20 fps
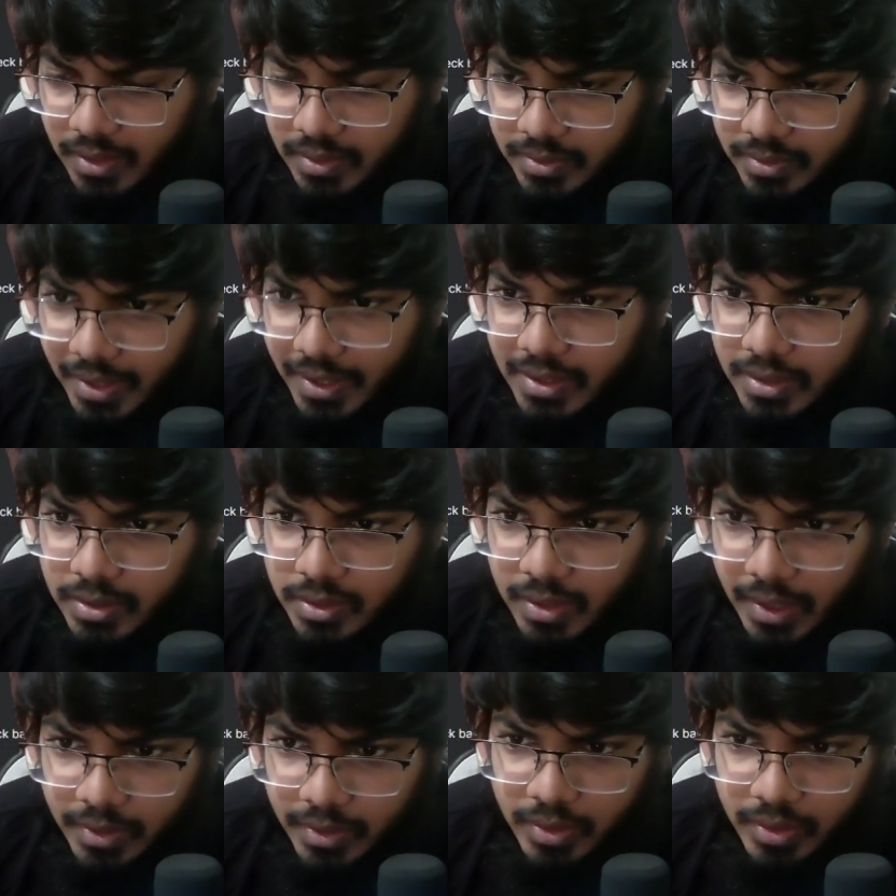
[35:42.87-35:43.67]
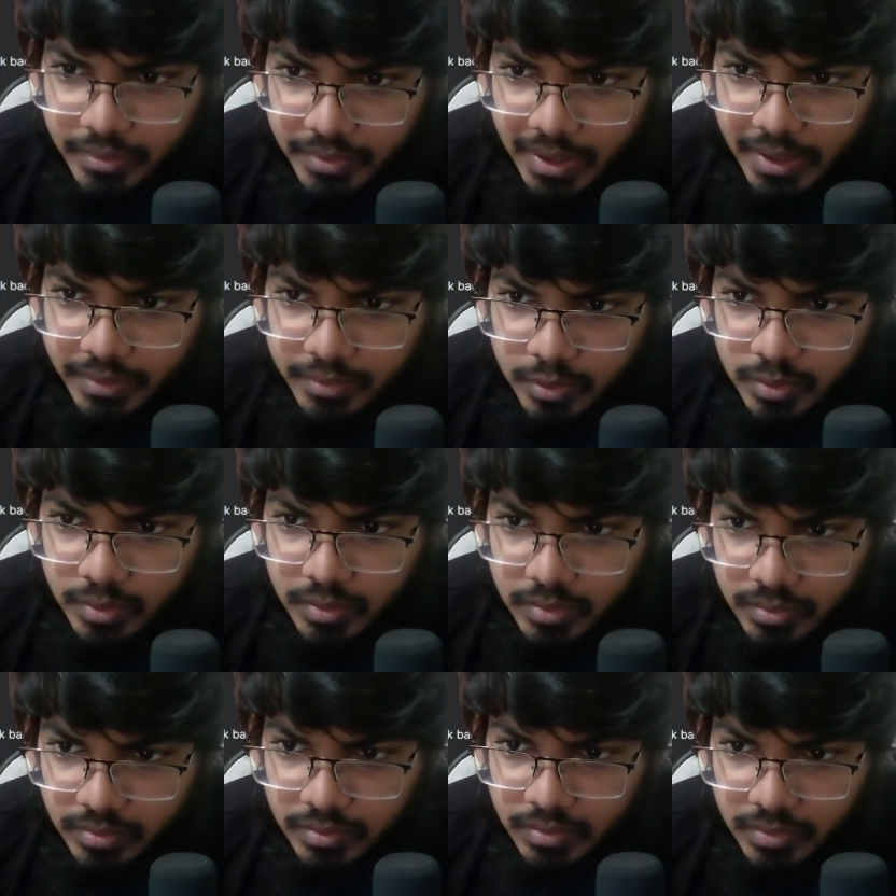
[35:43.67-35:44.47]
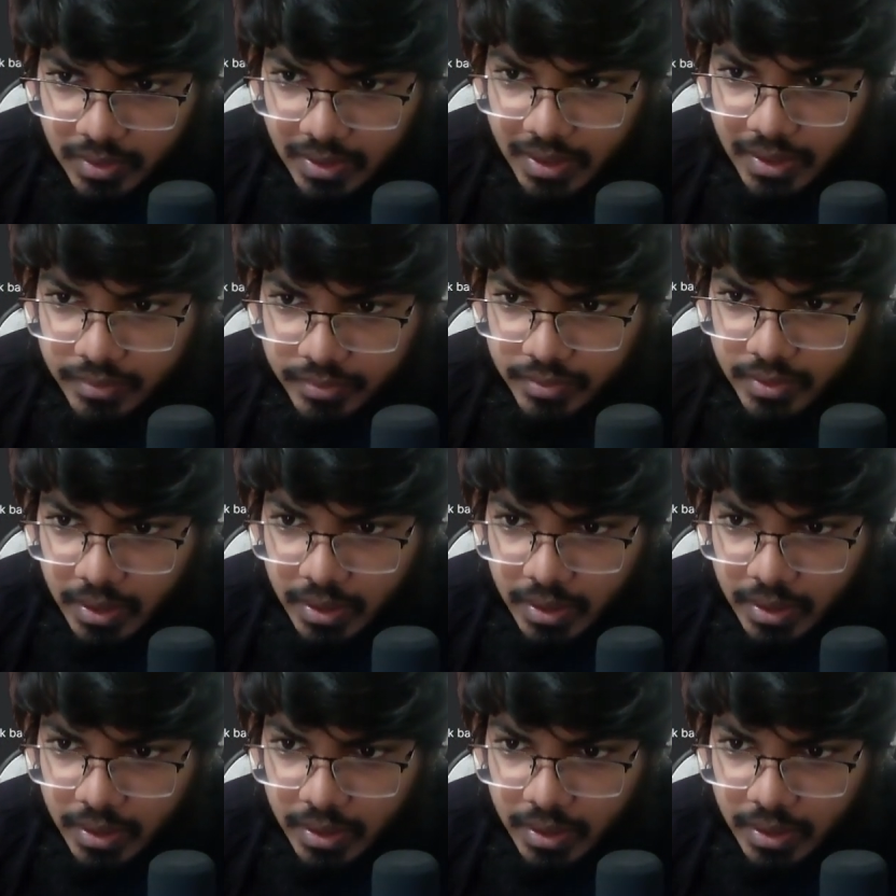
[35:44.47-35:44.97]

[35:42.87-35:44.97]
So I guess I don't even have to give